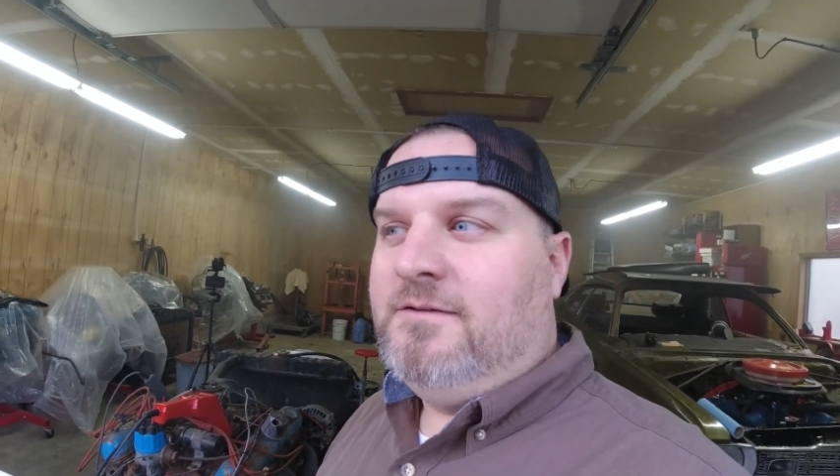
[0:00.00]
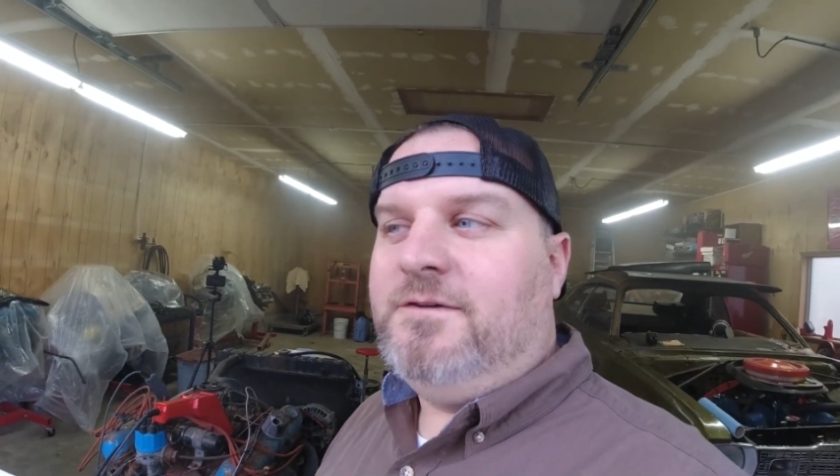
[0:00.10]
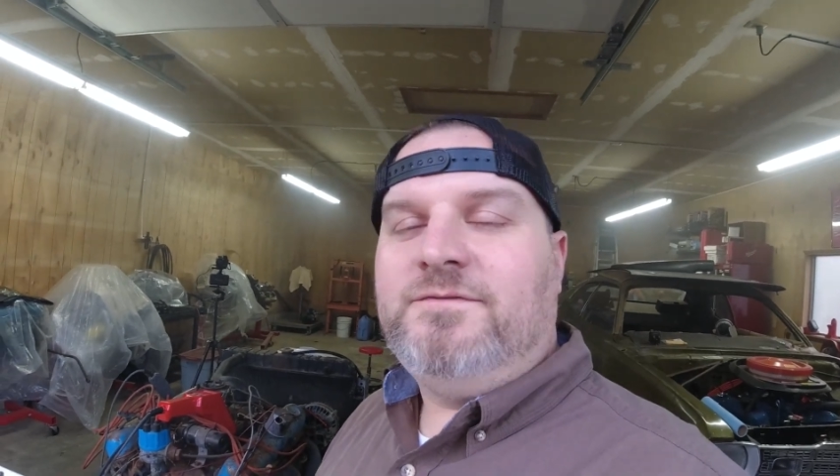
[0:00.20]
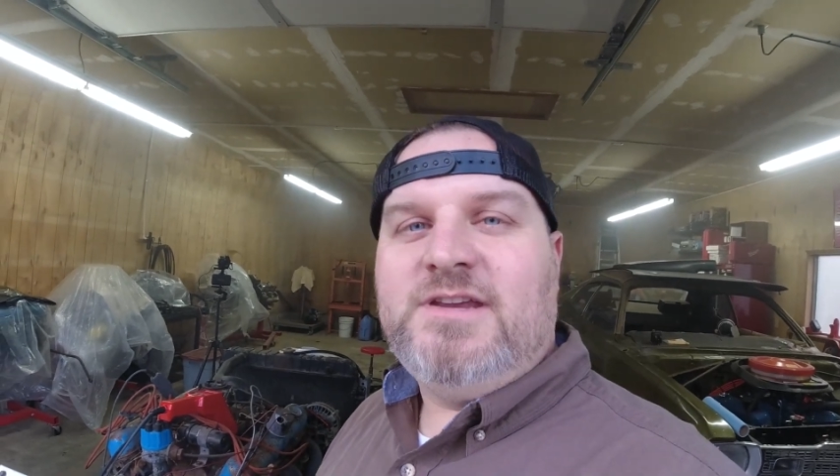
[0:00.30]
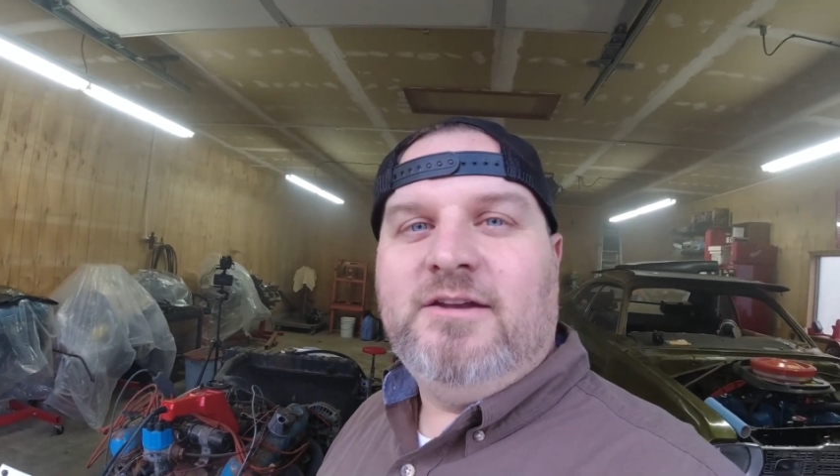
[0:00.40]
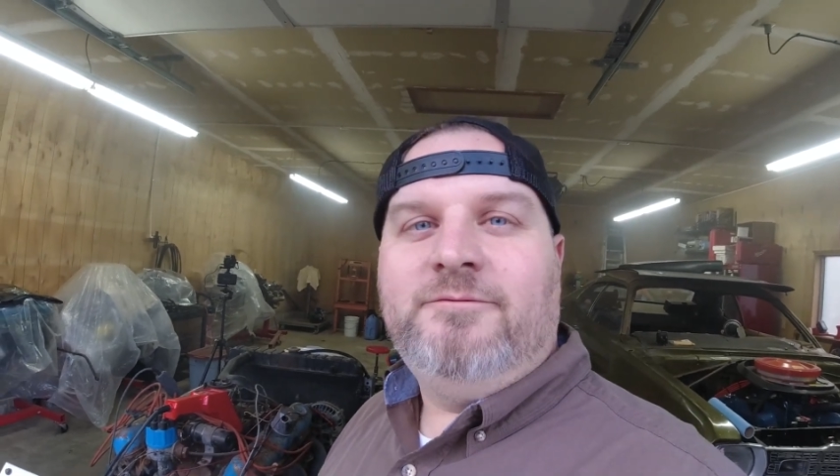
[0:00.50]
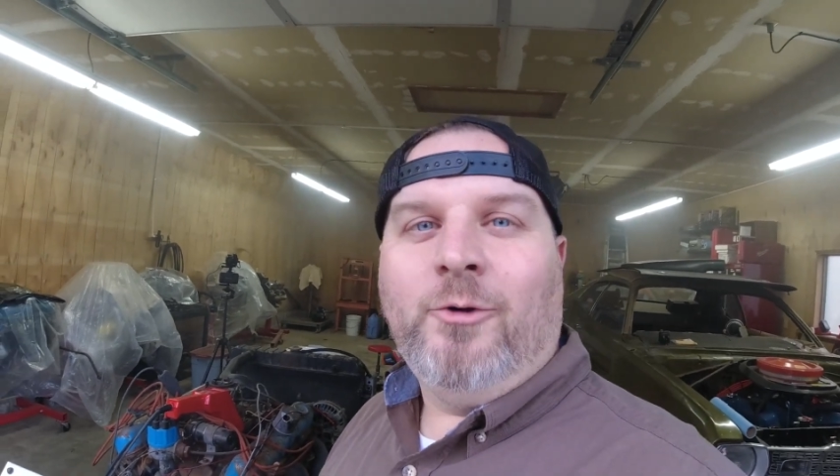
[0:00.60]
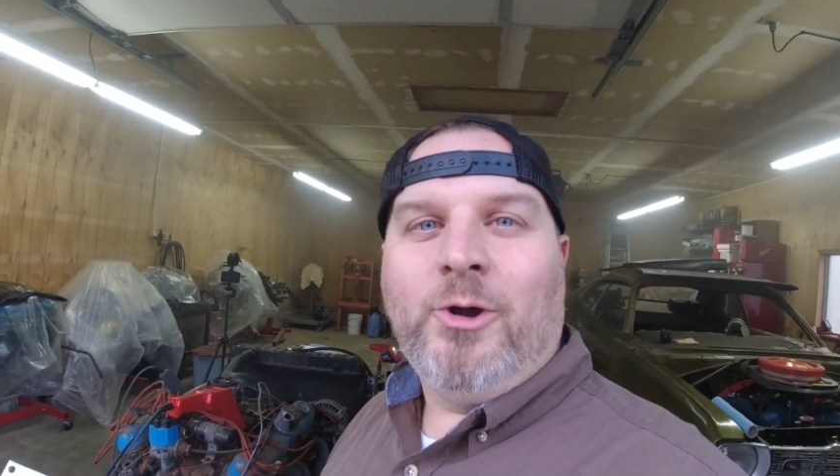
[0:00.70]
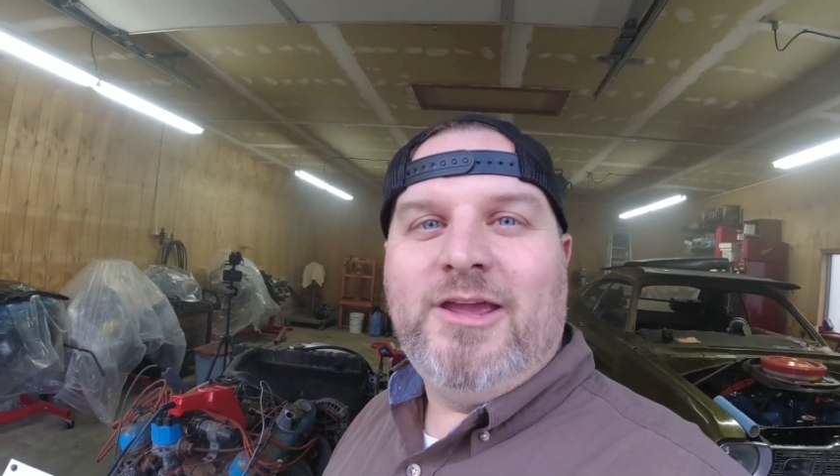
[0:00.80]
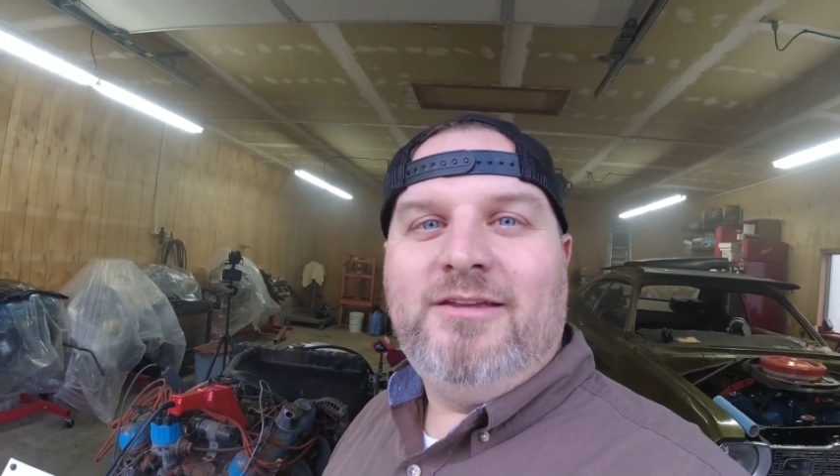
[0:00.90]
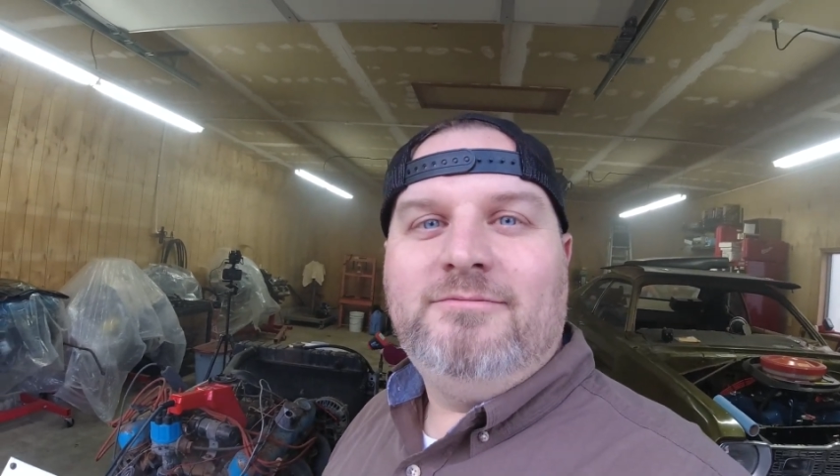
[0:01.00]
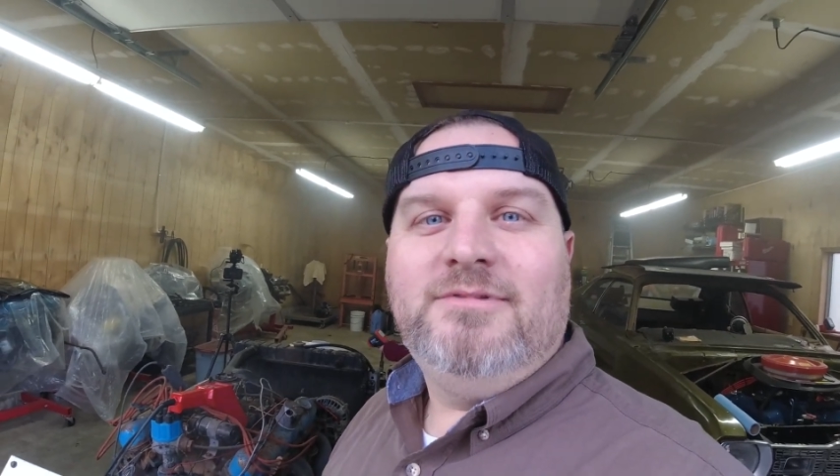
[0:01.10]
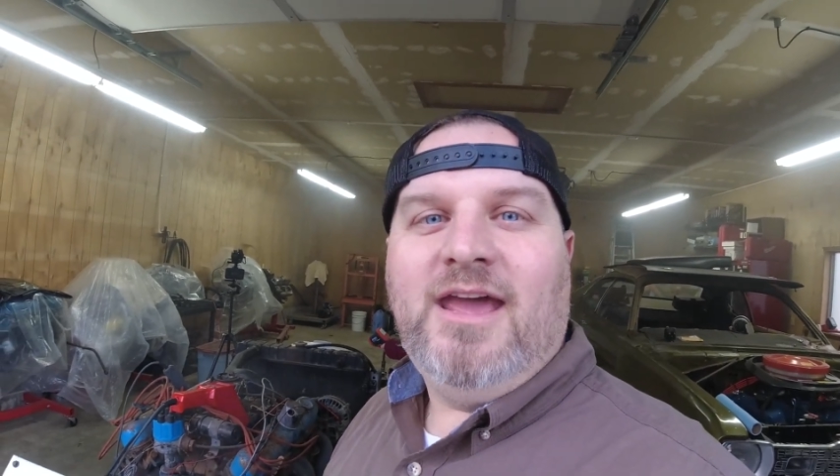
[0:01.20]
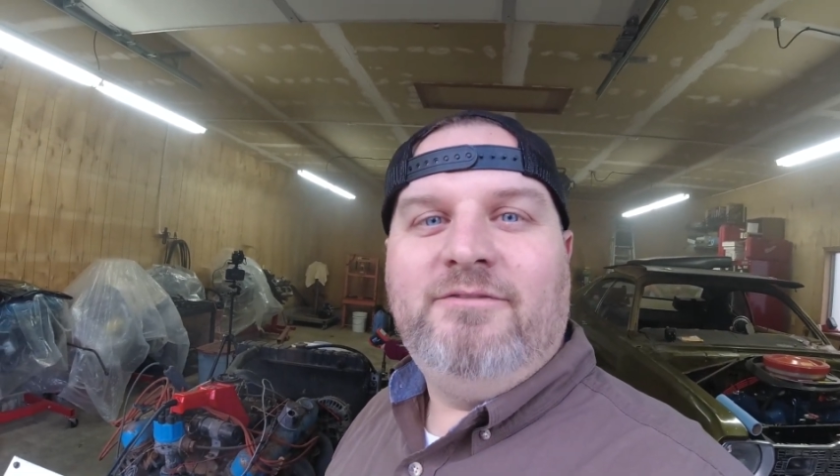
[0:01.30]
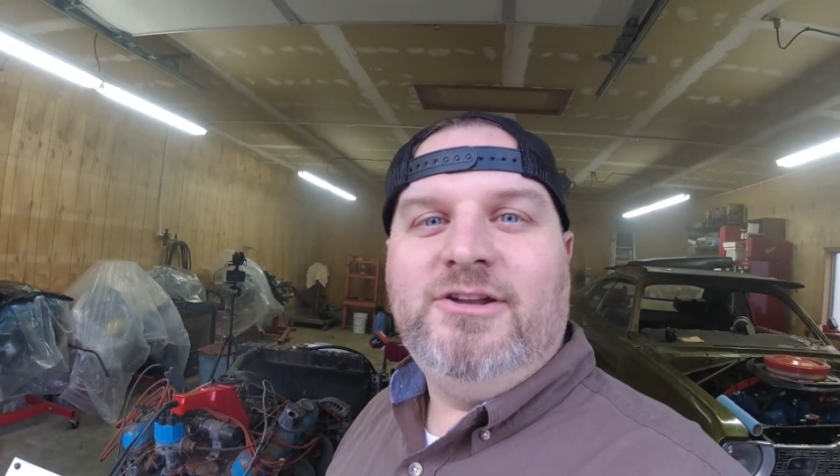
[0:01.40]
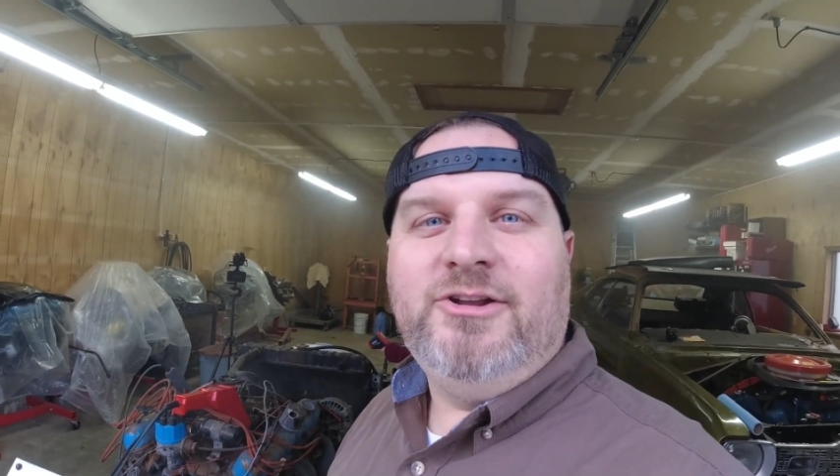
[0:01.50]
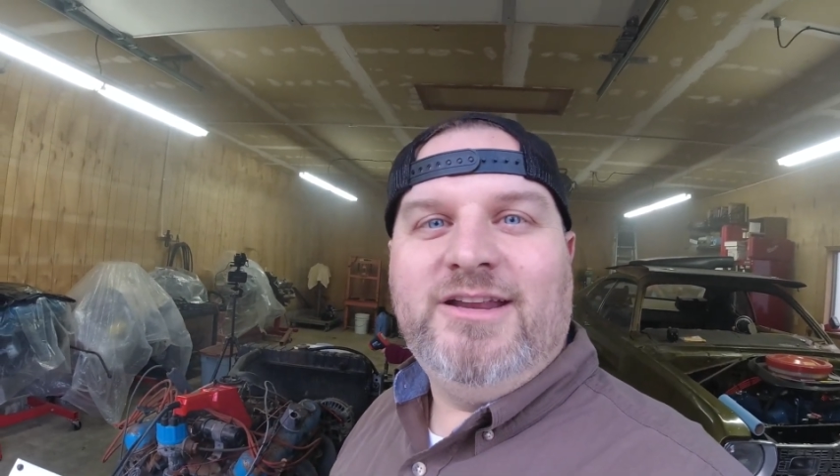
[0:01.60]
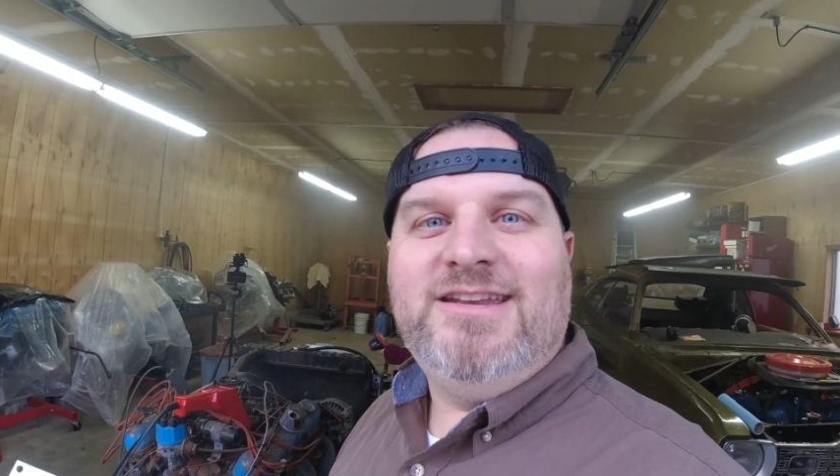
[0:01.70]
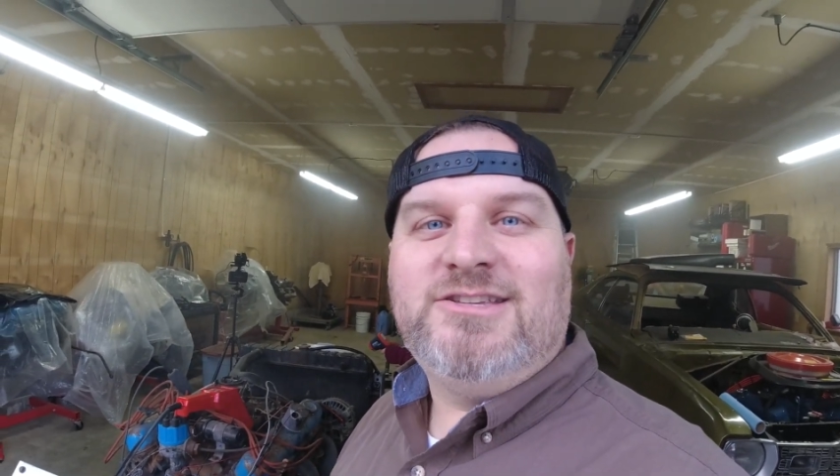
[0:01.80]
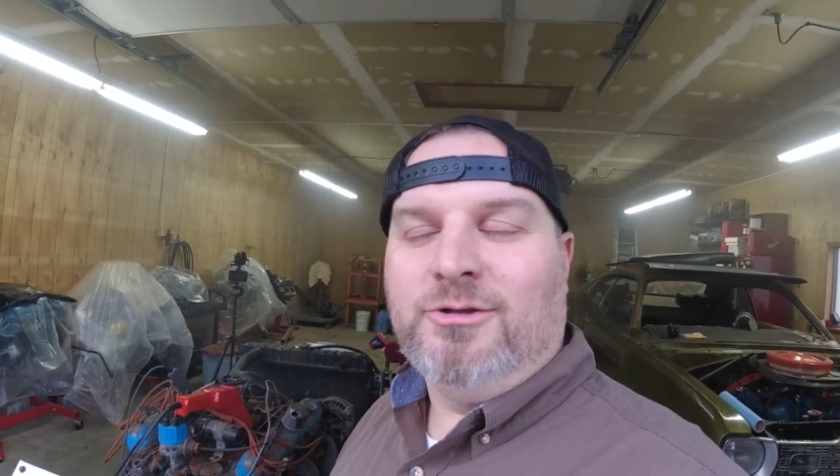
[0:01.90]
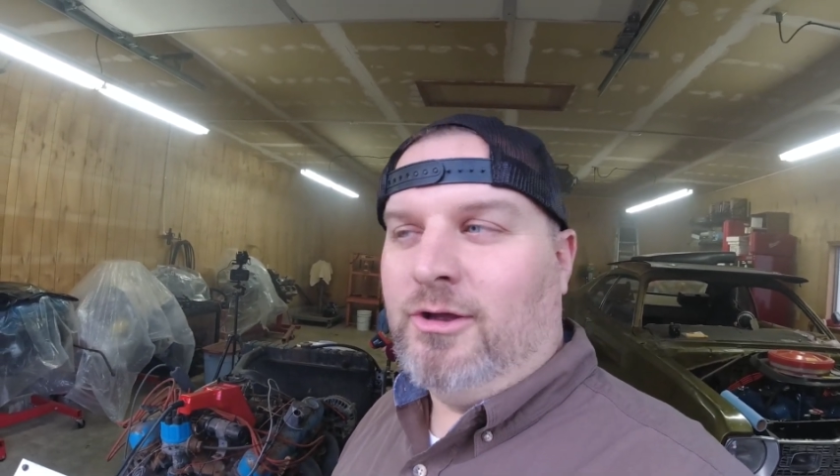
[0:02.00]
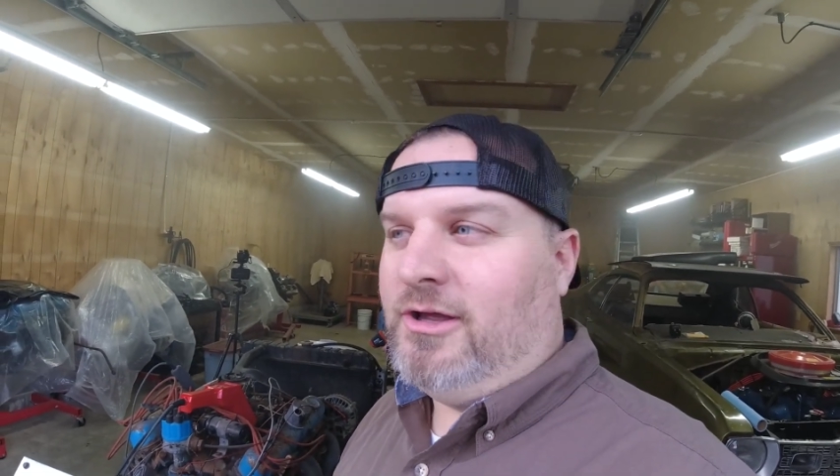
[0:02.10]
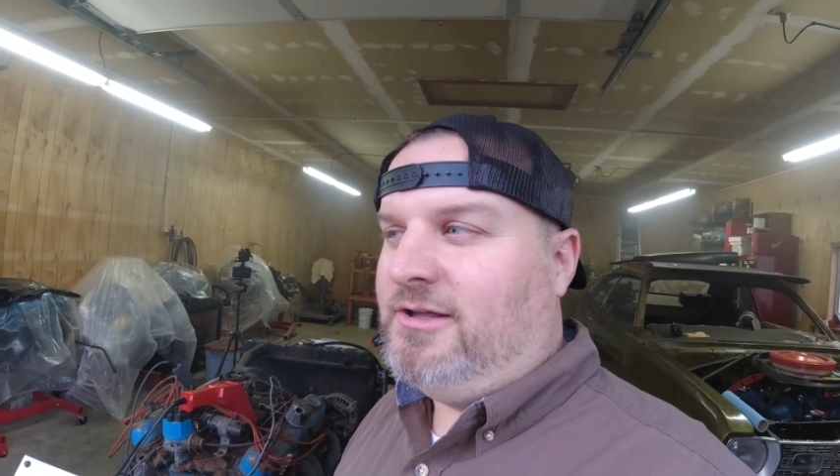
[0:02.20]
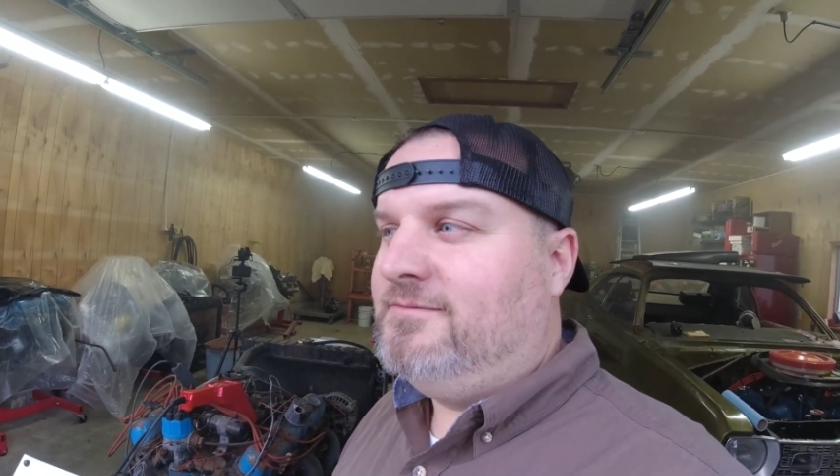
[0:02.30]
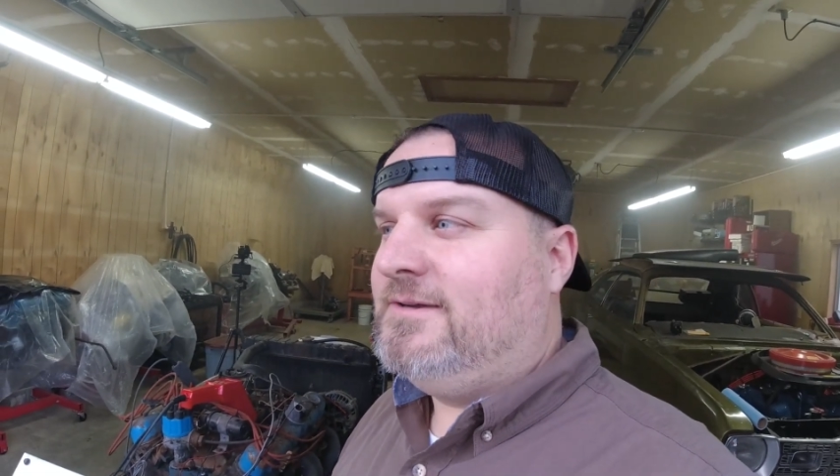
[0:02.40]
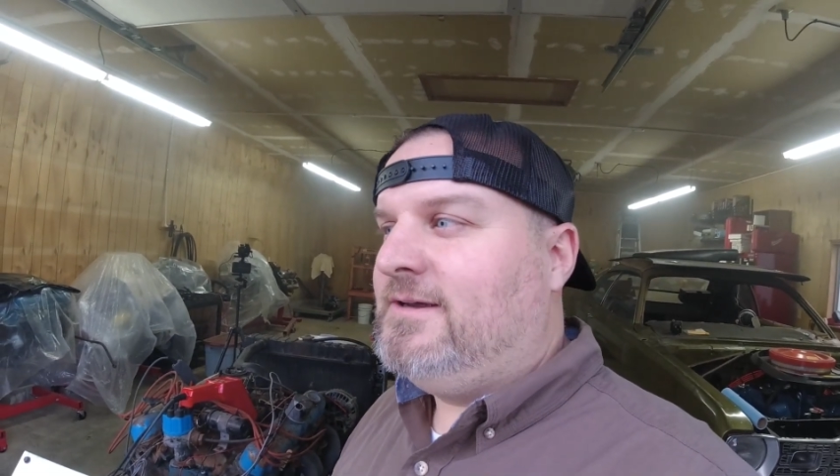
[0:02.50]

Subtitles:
1540 heavy duty diesel oil.